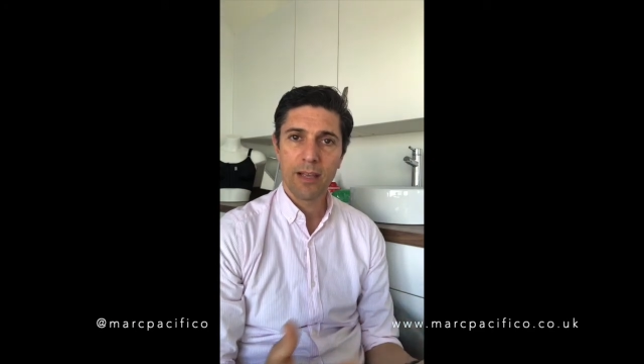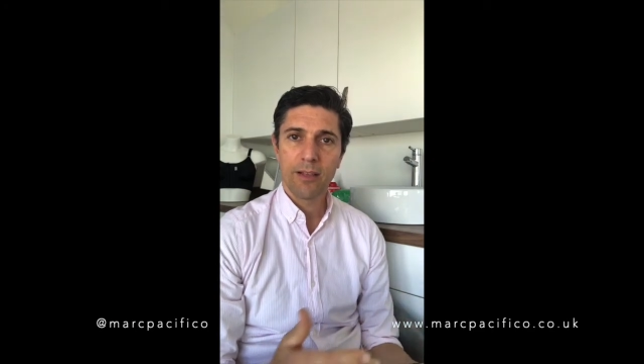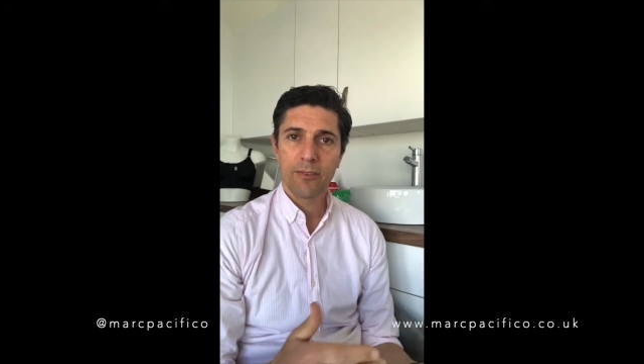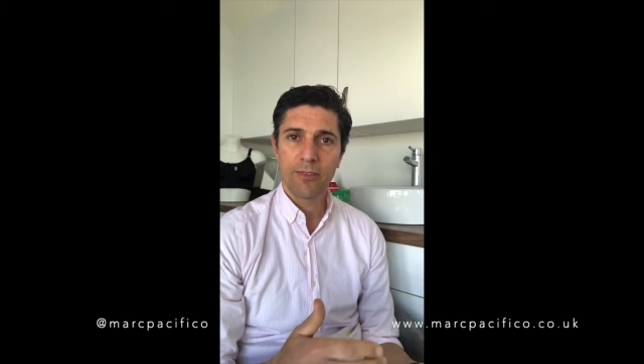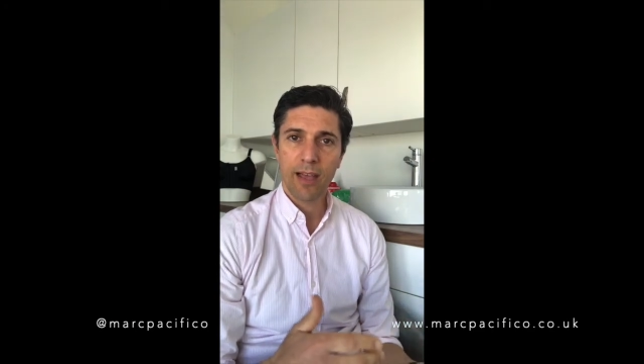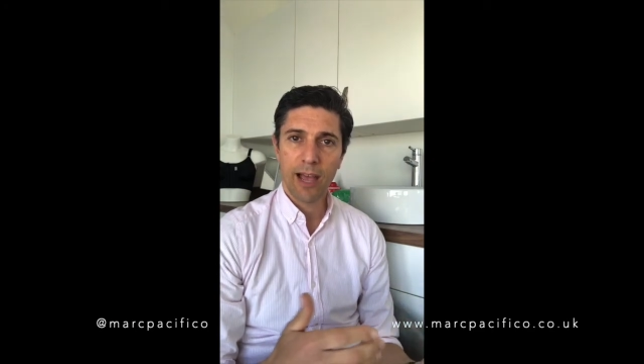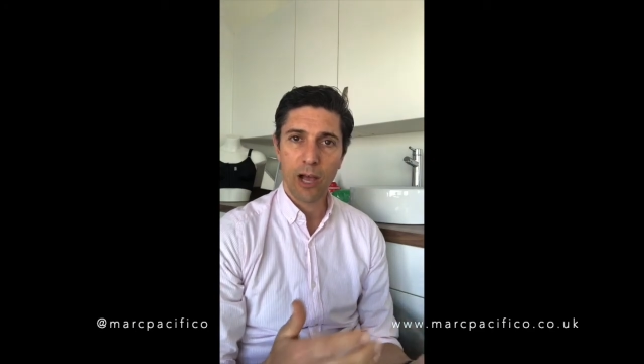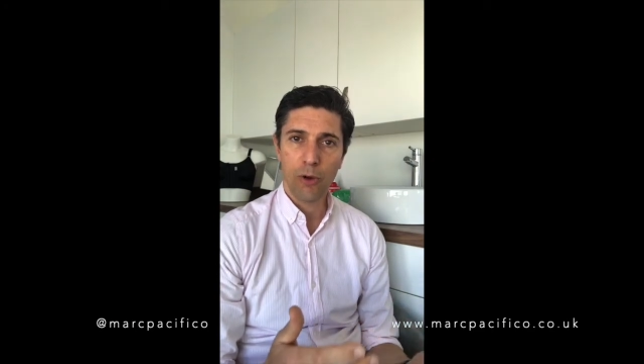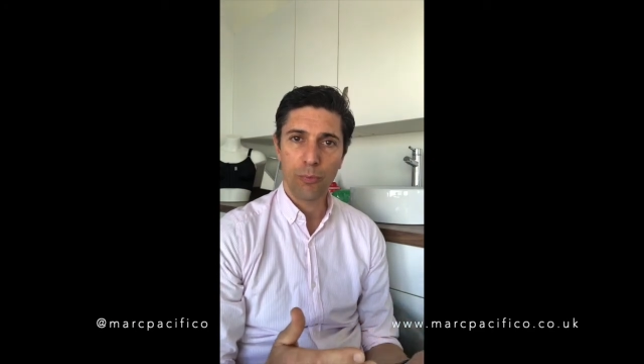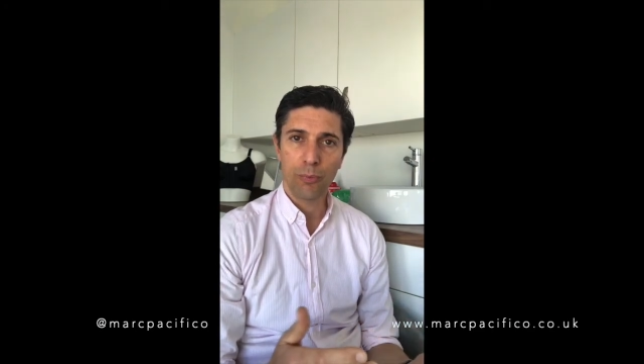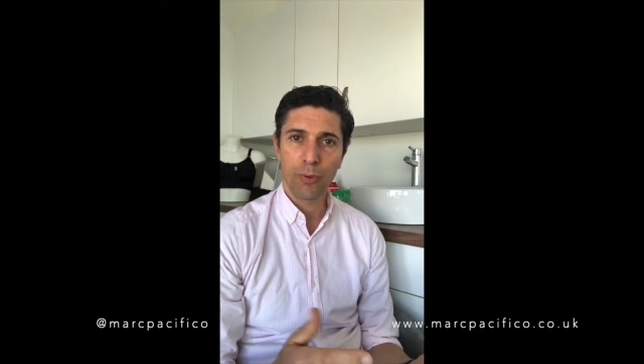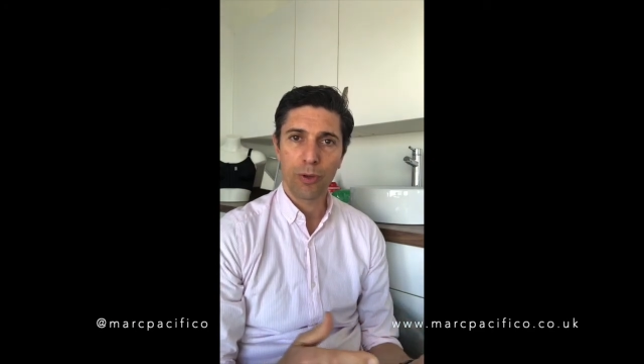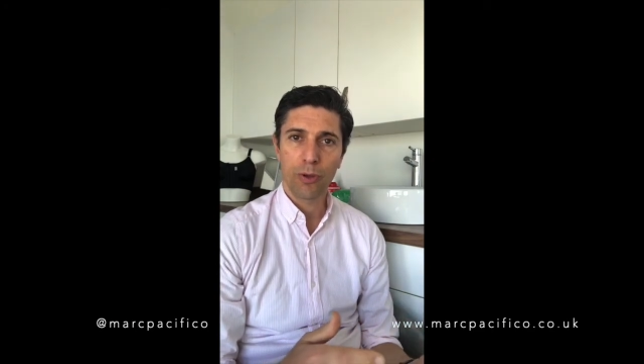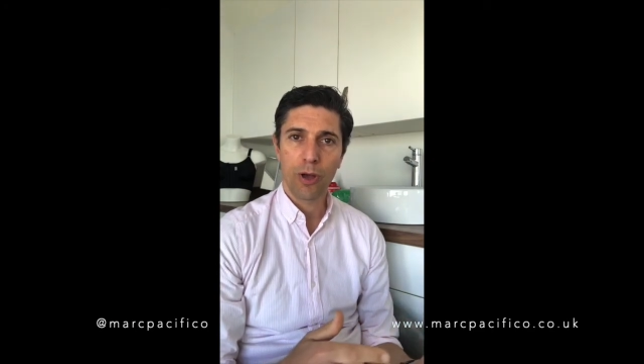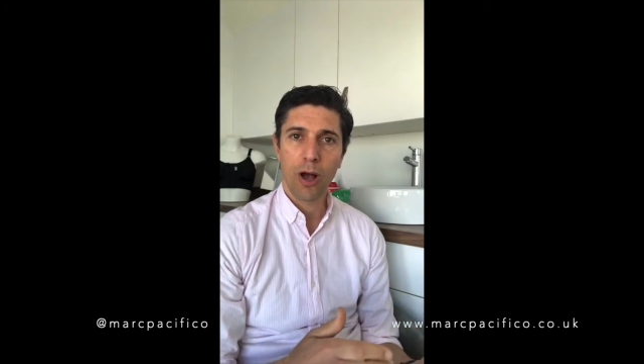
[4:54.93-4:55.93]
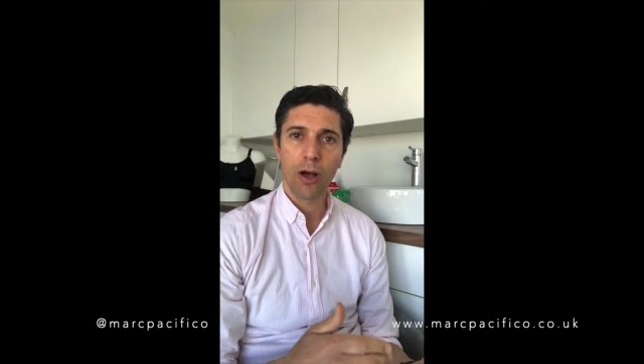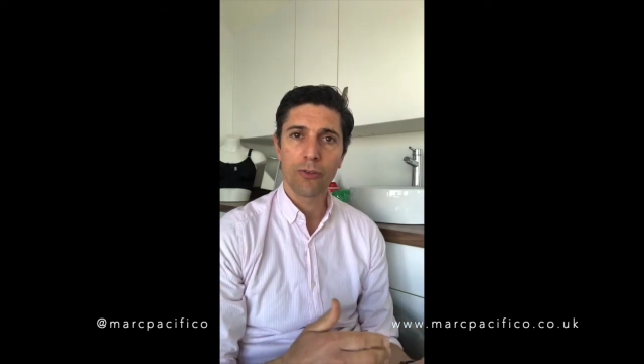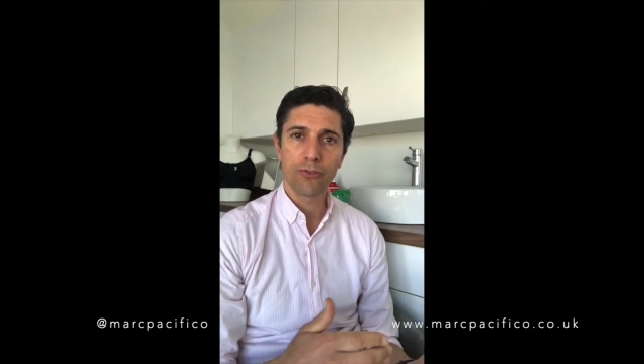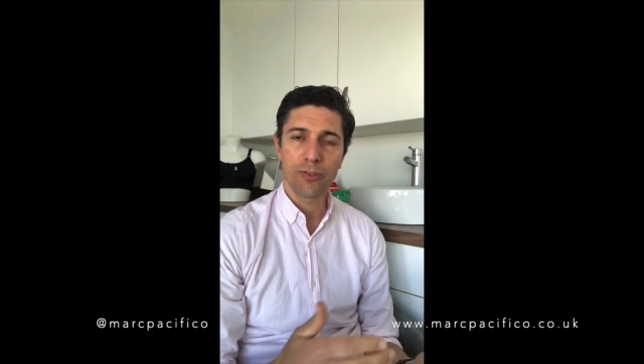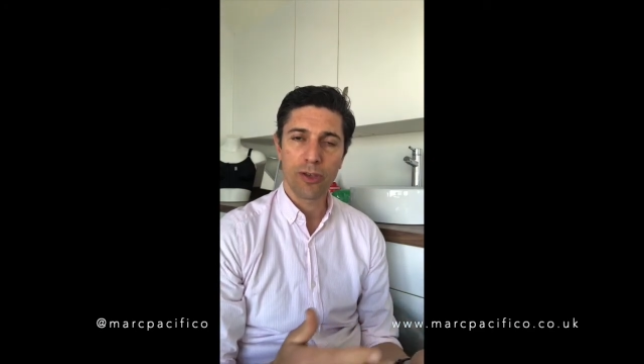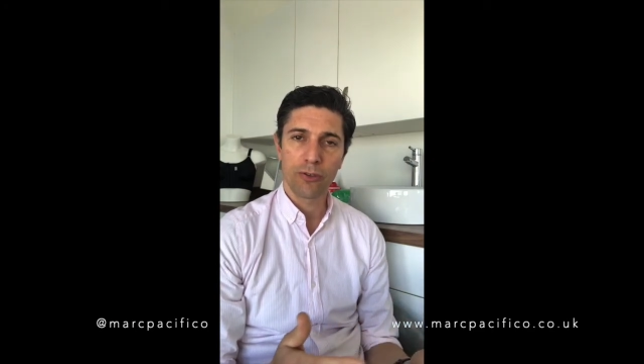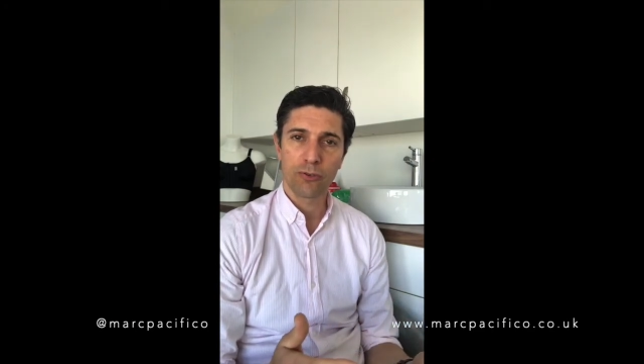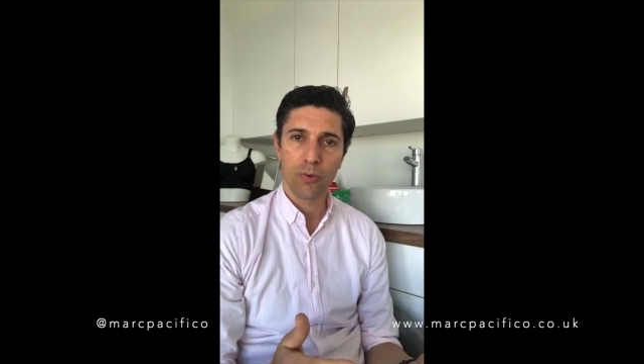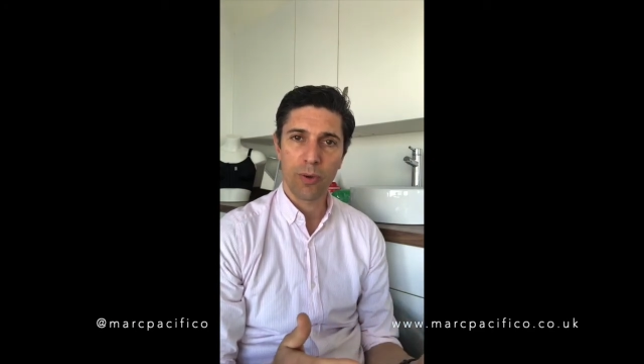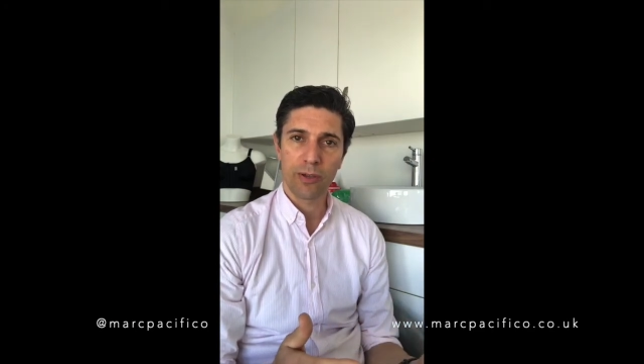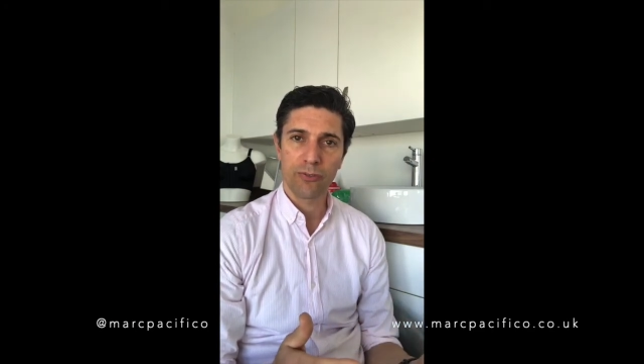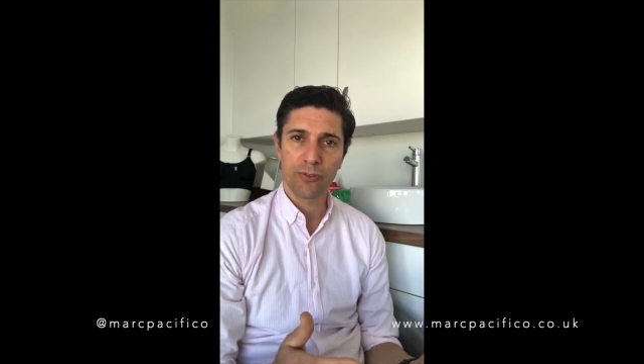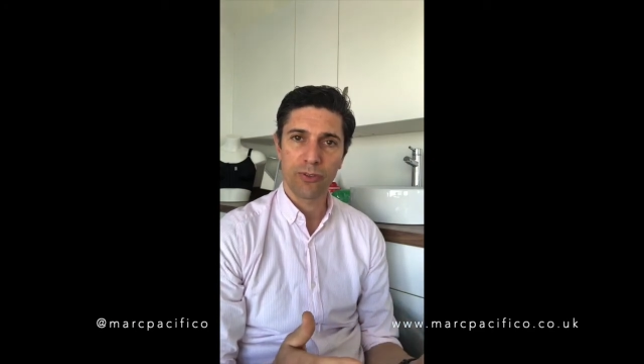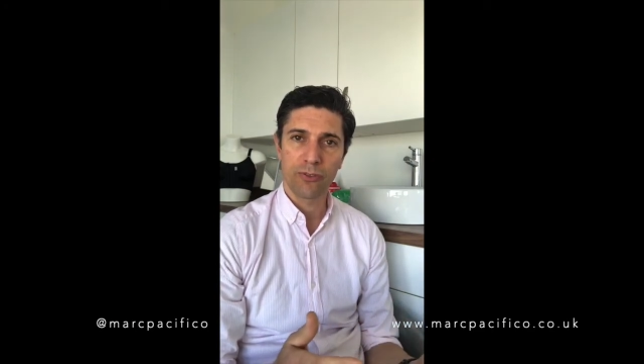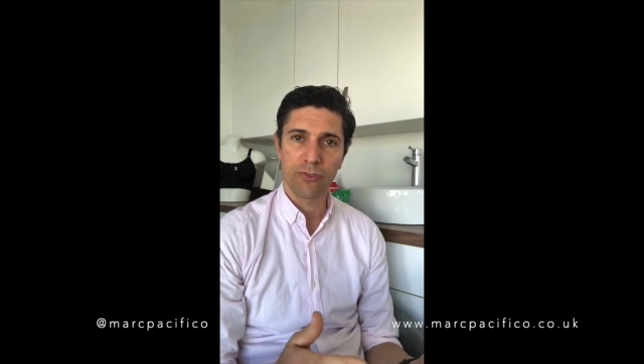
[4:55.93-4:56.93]
to help answer those
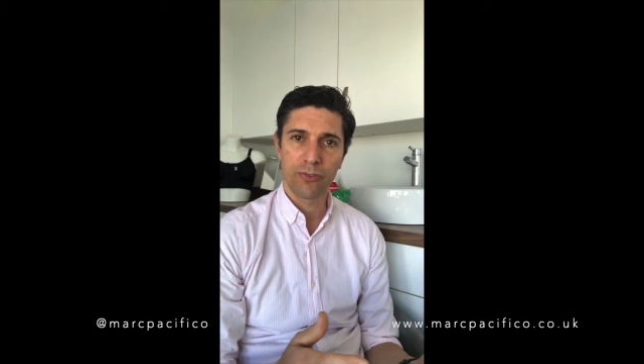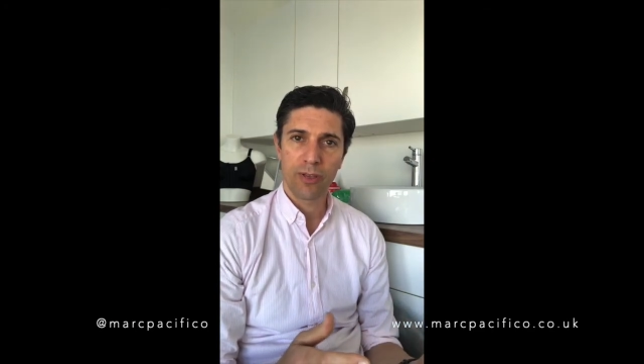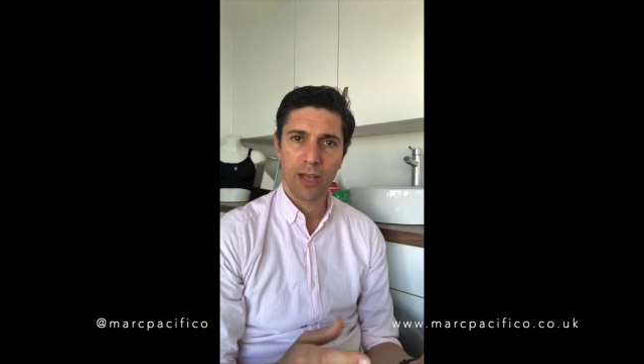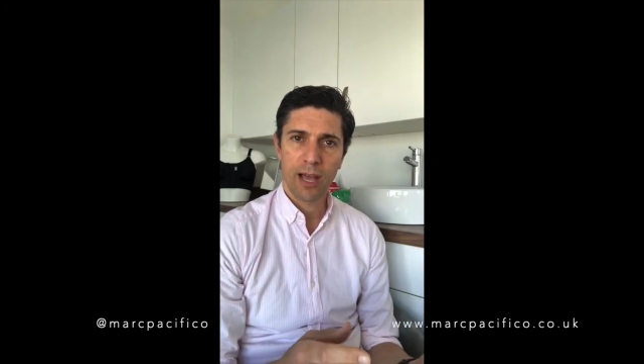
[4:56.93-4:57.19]
questions,